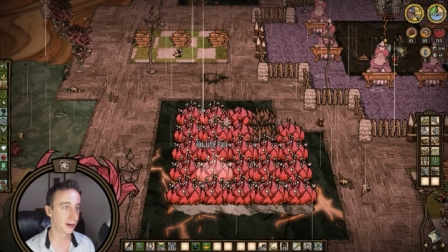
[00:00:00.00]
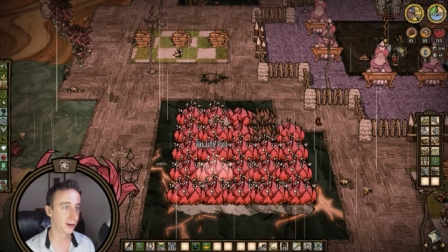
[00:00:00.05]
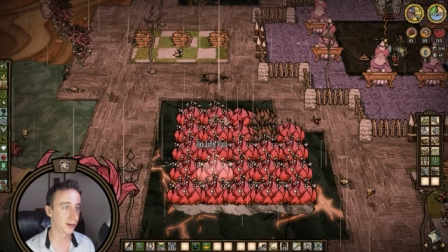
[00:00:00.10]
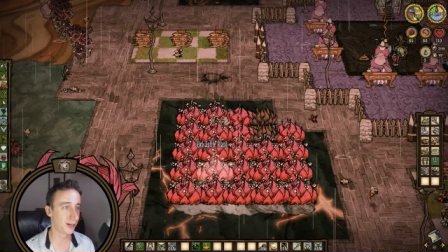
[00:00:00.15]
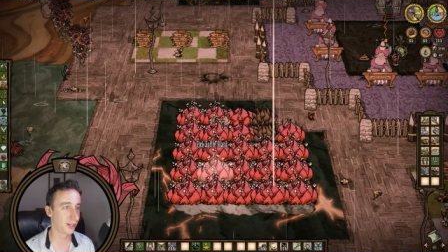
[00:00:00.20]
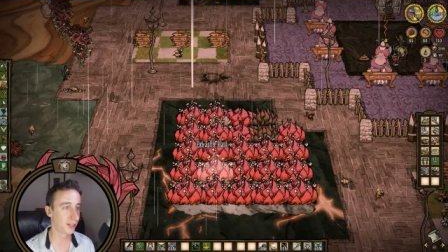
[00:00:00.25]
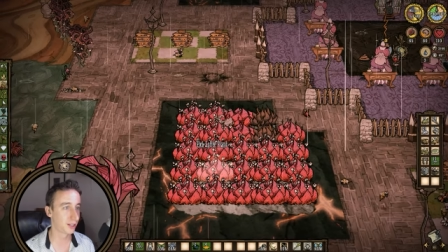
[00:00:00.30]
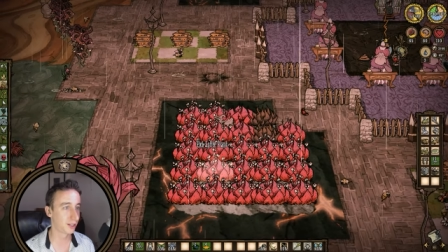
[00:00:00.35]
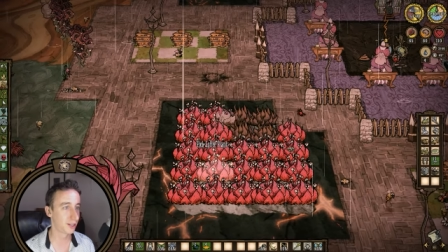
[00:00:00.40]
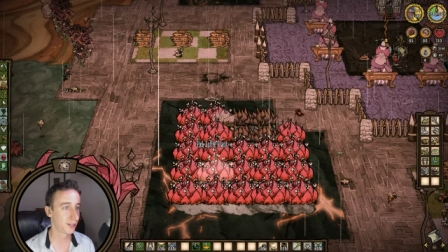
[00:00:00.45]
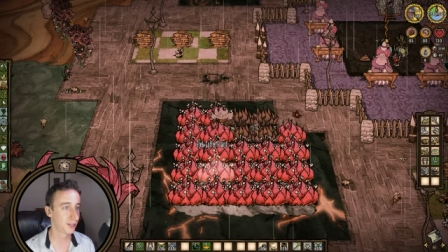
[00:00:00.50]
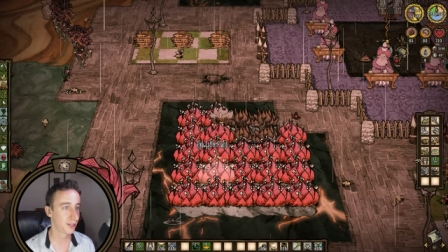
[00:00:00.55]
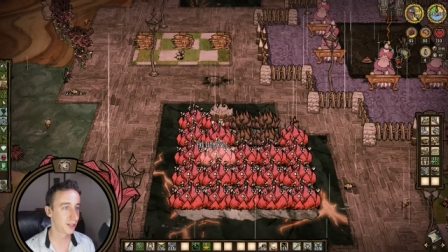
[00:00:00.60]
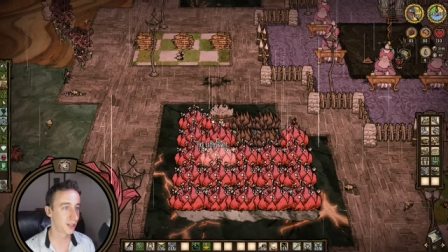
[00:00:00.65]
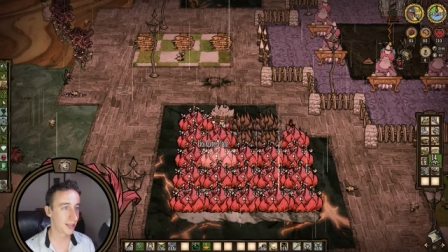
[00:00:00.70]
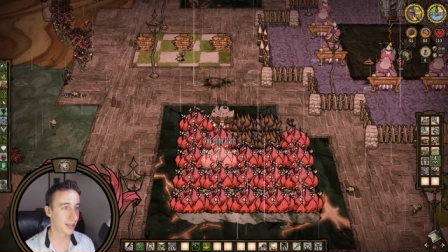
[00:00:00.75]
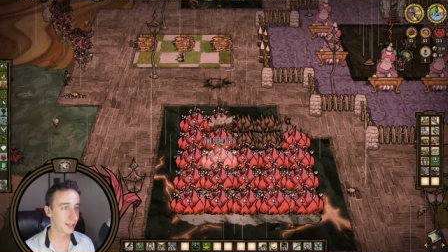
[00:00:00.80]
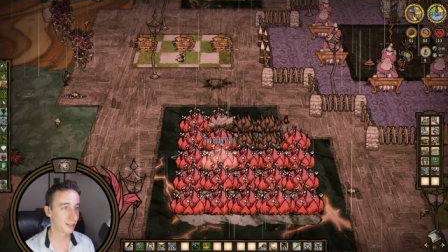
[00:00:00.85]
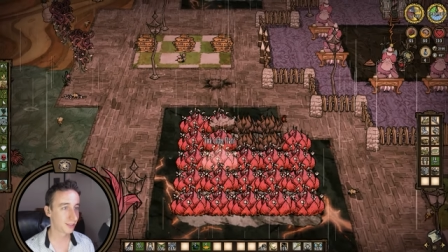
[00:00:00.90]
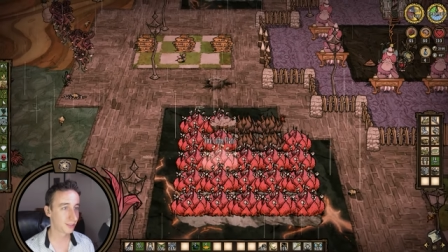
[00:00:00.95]
area,
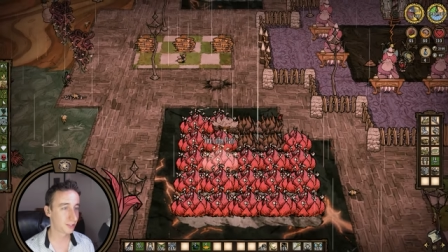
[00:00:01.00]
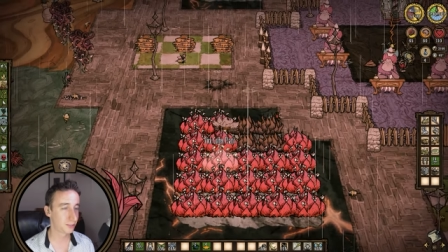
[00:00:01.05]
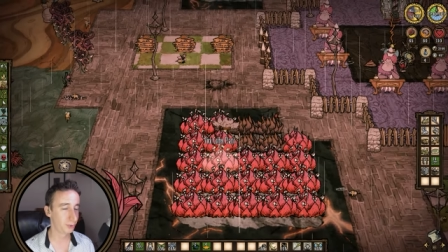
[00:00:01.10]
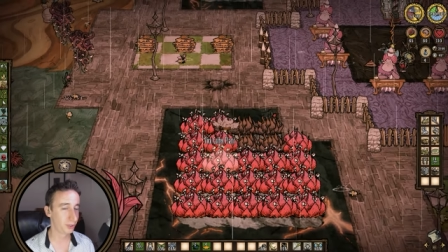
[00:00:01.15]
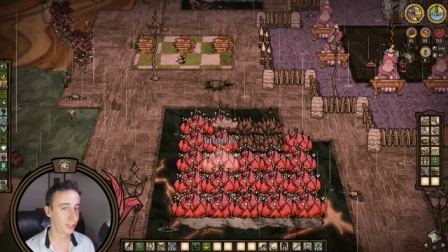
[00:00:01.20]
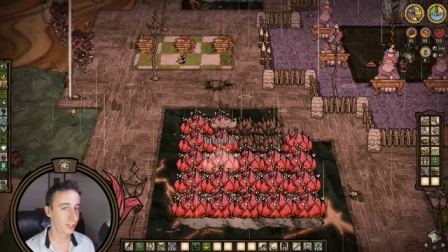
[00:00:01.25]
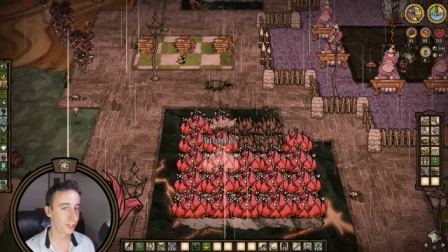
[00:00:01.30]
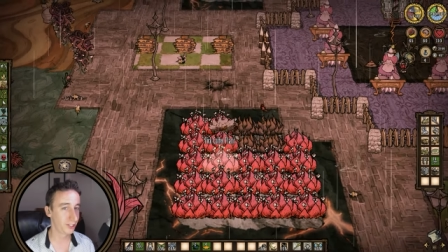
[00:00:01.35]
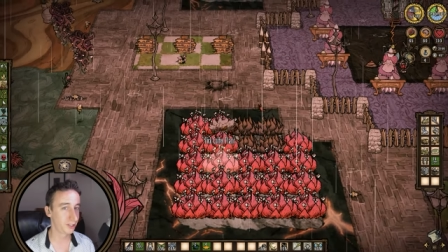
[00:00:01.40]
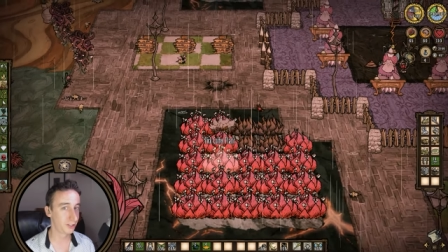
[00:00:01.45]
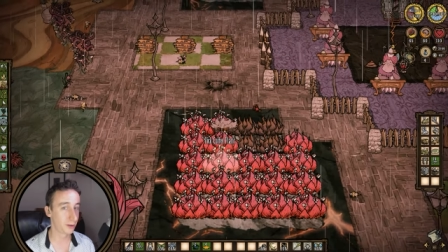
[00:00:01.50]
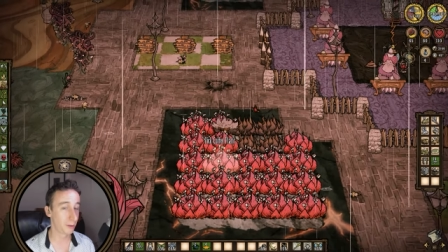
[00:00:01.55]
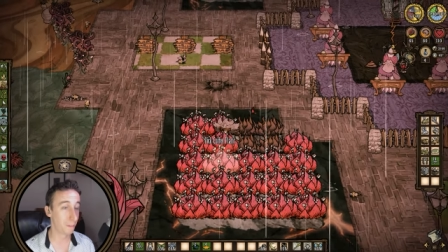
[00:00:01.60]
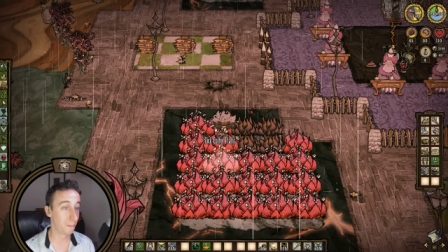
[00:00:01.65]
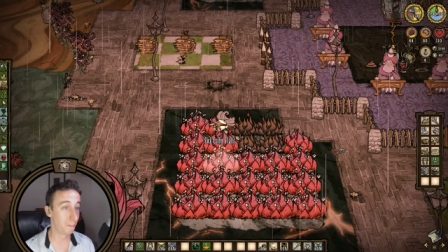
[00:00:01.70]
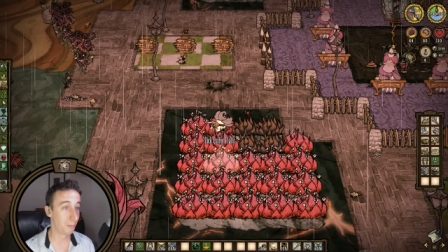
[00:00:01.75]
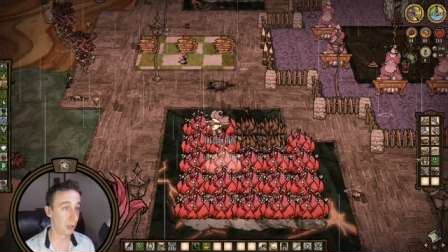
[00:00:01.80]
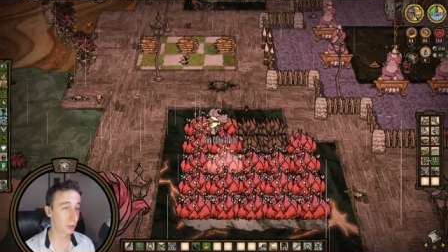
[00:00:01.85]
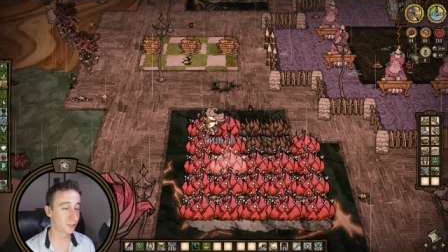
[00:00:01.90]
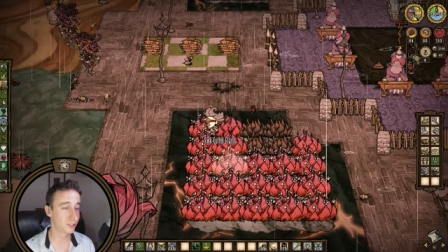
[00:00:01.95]
has depleted
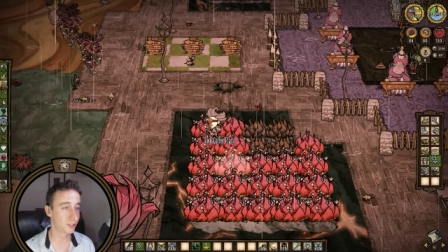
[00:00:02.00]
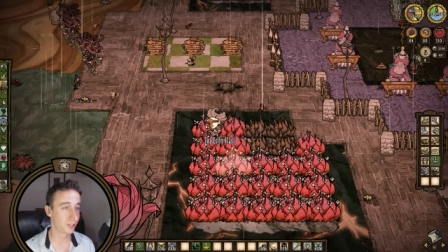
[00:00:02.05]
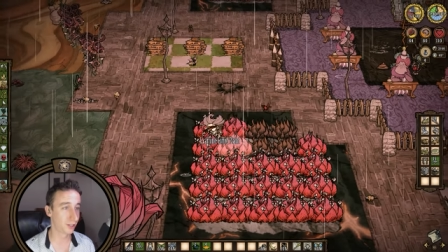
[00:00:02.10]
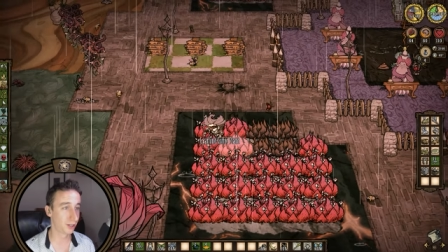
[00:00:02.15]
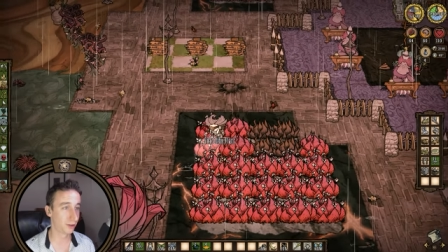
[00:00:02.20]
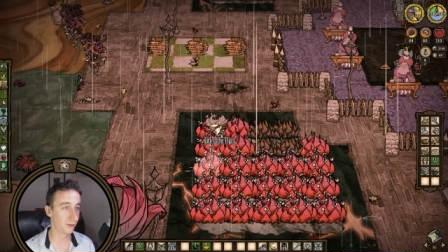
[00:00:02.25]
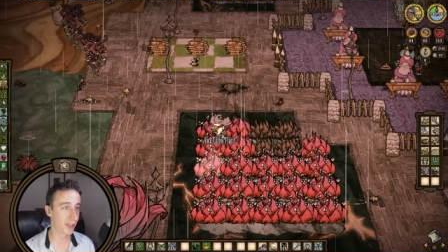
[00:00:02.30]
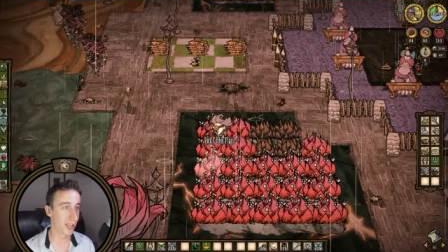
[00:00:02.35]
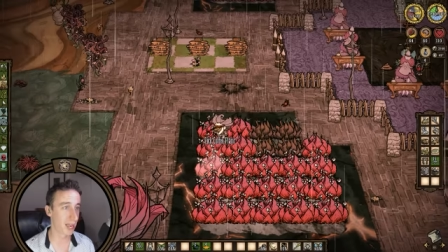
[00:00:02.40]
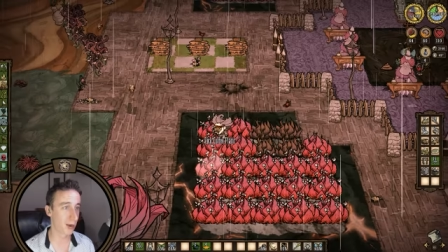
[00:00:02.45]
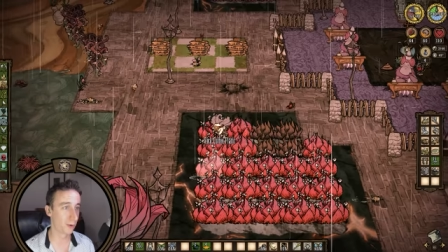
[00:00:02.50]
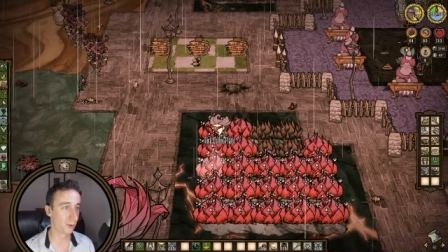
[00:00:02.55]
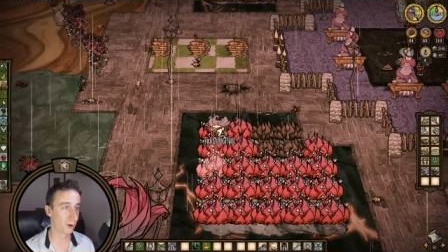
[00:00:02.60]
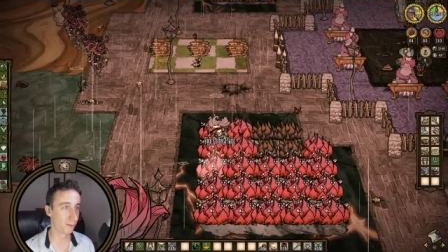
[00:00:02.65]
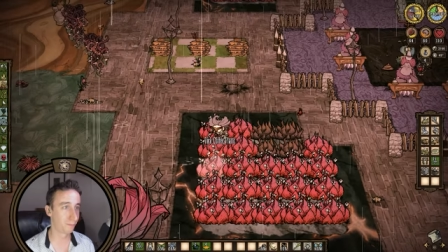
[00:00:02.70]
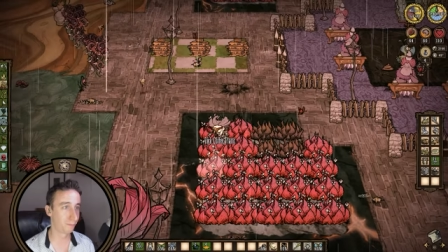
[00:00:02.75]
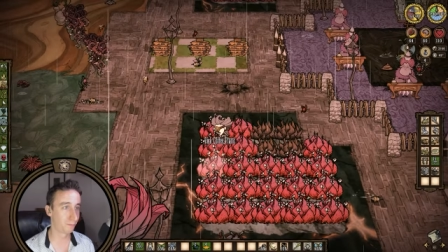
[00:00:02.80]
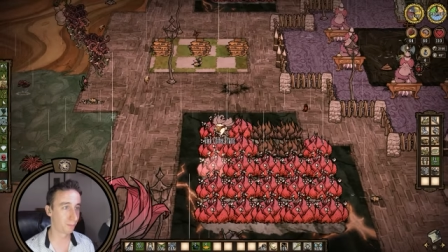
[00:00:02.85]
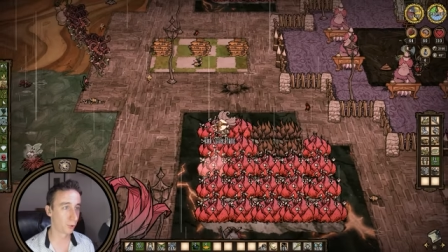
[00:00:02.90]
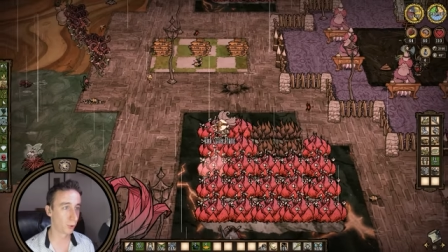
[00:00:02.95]
most of our
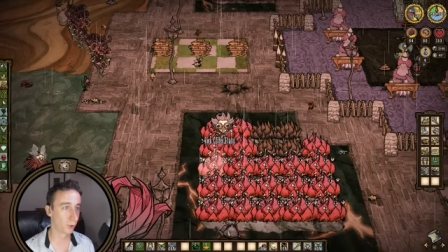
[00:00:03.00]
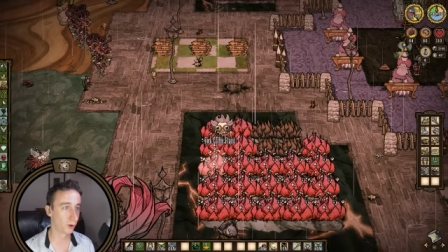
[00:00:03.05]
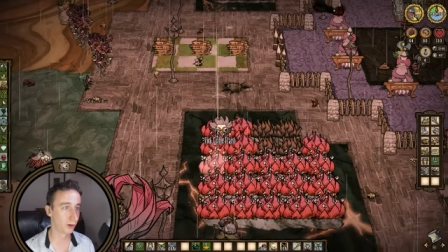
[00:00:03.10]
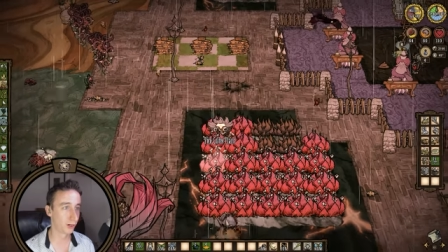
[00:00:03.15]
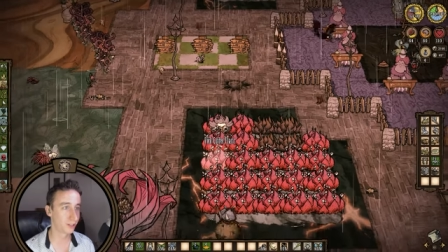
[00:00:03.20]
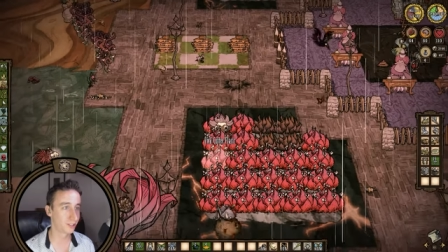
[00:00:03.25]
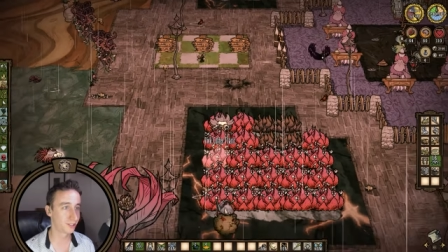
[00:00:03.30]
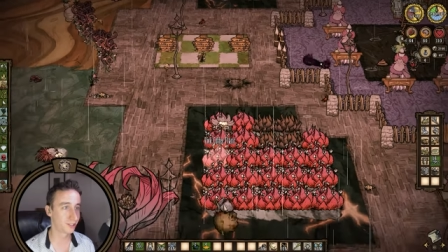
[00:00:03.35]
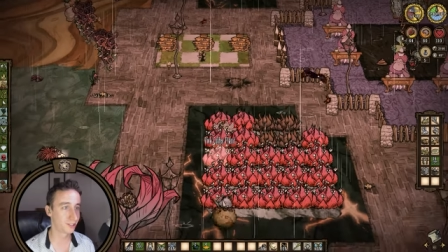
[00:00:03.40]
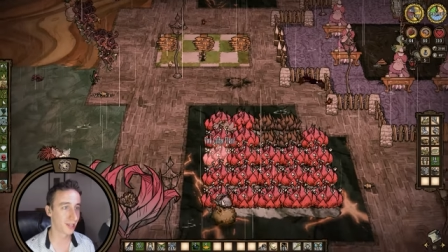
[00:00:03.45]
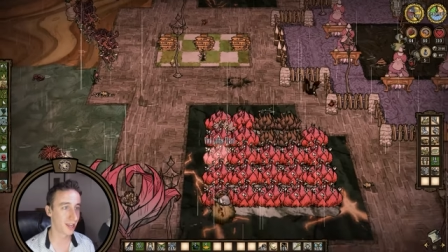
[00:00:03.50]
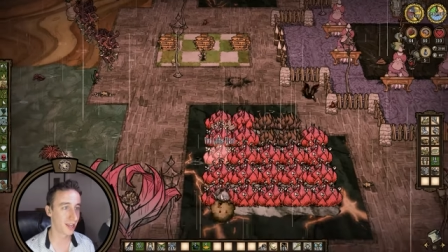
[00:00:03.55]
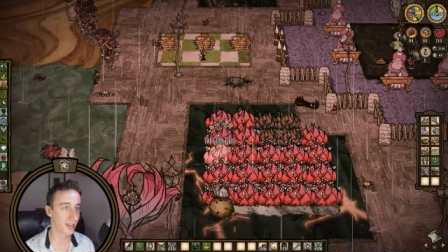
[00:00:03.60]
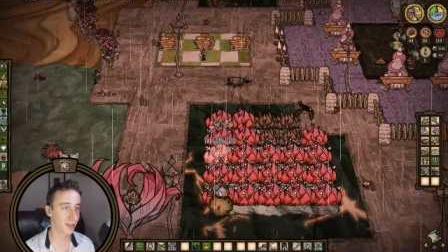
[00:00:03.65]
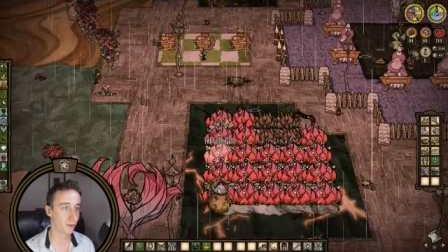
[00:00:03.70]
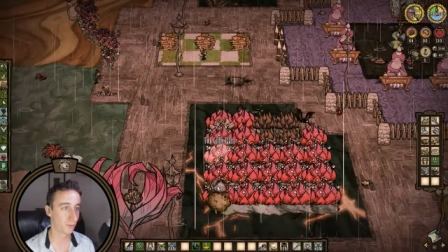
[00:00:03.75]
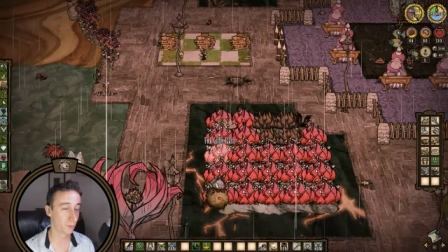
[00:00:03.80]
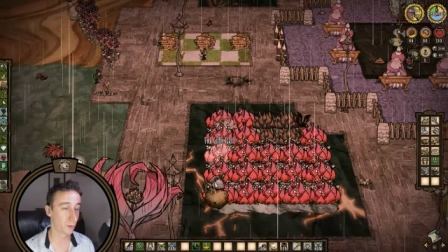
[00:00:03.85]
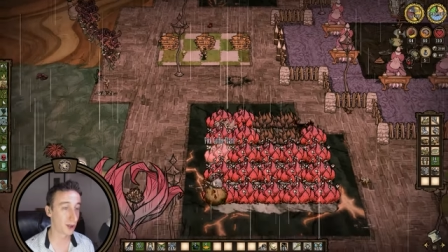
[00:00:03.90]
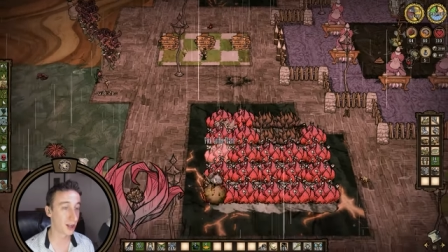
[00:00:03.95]
boards
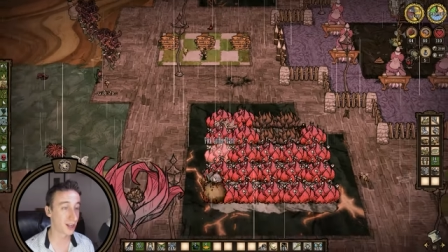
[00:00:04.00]
and